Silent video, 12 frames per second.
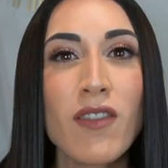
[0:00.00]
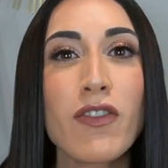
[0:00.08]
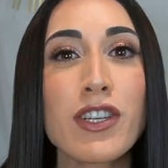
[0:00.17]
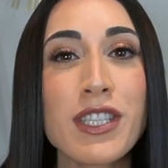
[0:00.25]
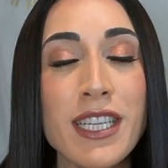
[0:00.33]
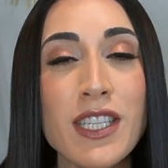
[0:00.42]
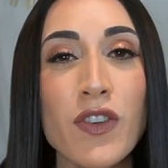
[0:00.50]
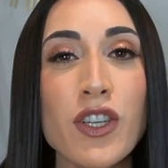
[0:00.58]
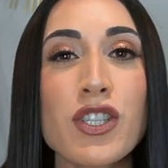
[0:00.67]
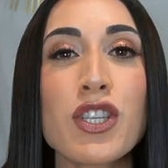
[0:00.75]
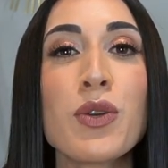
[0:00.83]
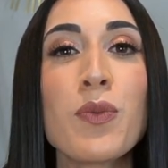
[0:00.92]
First things
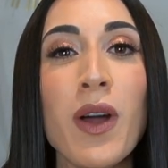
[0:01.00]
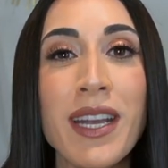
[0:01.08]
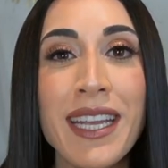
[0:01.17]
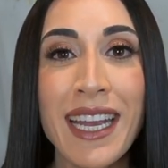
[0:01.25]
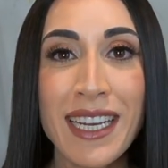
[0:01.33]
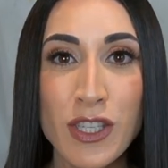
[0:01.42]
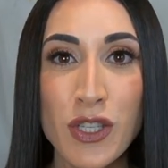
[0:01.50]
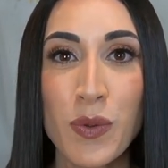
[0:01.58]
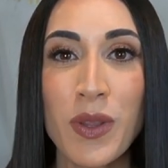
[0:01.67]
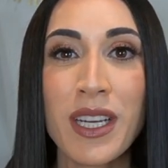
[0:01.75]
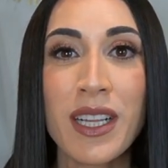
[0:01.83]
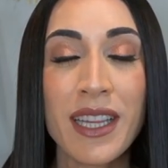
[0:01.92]
first, you want to get it
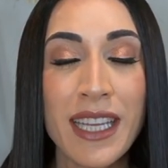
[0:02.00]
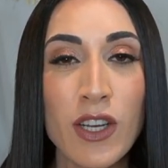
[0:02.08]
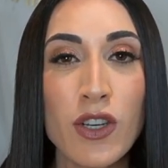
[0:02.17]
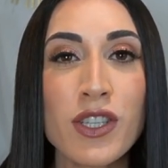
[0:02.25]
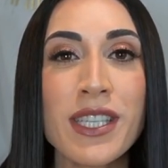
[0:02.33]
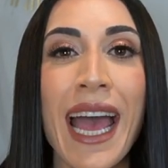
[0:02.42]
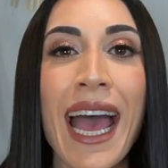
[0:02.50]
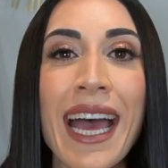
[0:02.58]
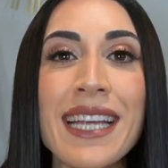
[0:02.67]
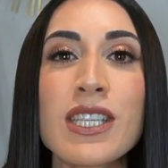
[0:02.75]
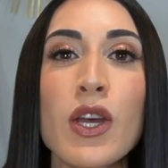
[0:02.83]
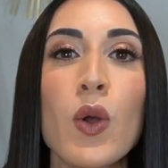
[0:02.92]
to the cleaners
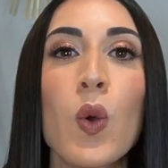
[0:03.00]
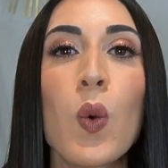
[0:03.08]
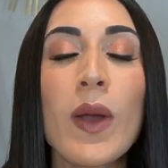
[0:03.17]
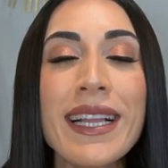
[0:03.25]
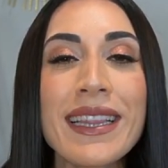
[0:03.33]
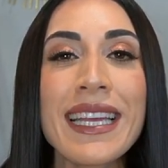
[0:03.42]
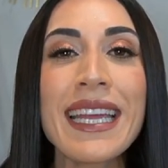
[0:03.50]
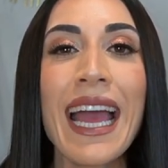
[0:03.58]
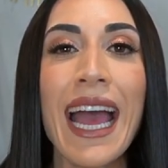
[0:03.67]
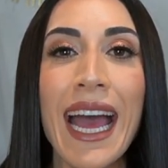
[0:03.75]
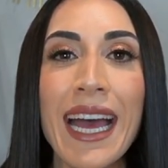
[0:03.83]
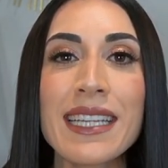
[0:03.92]
as quickly
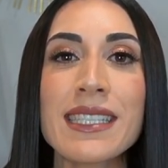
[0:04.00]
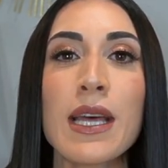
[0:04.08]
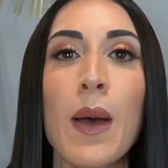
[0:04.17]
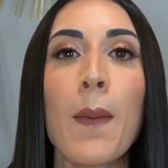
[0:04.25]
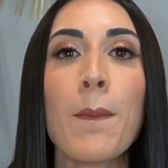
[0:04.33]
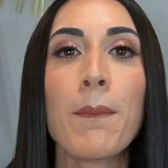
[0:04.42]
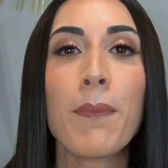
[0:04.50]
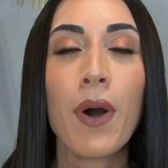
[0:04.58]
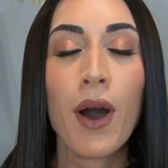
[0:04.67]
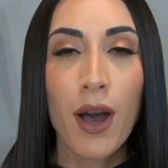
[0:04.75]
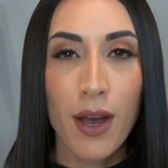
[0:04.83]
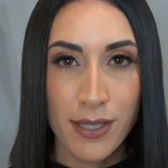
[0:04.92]
as
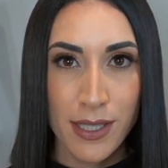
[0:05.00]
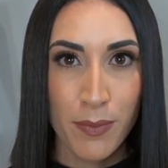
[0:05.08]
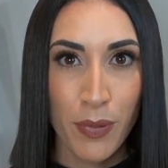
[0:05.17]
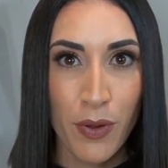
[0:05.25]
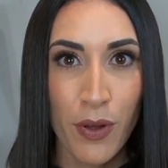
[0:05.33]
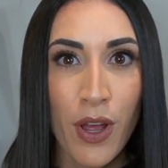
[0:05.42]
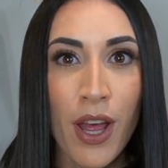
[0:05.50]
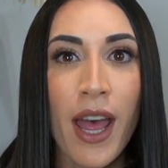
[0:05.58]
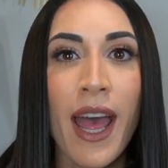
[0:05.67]
possible.